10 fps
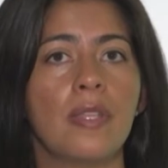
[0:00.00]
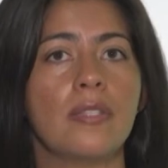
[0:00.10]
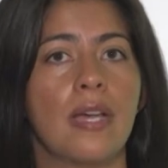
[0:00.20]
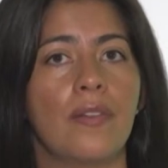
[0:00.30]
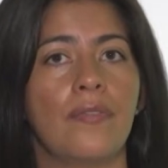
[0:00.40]
of the
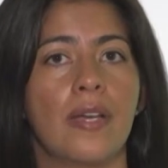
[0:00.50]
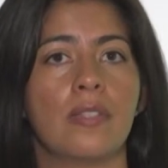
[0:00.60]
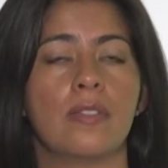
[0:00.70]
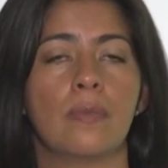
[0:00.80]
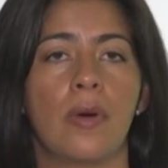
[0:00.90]
side effects
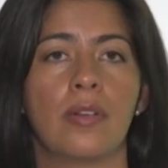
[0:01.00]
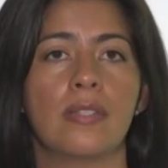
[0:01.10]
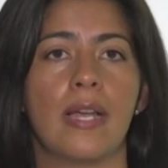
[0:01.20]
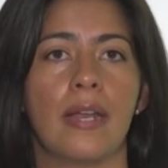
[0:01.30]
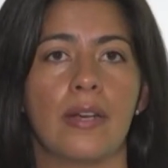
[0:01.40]
of these
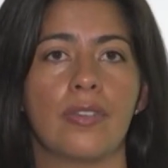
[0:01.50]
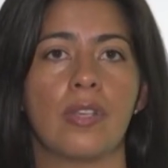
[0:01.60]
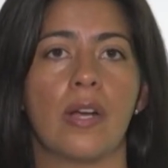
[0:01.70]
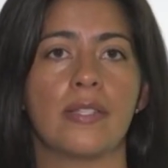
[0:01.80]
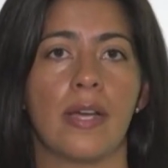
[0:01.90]
bronchodilators
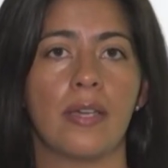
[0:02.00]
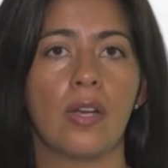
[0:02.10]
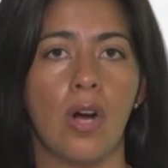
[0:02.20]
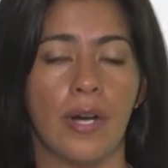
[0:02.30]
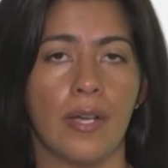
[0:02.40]
are
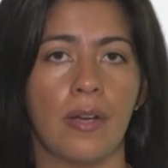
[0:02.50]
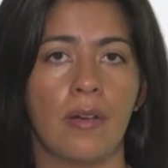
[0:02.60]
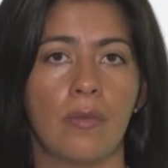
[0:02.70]
tachycardia,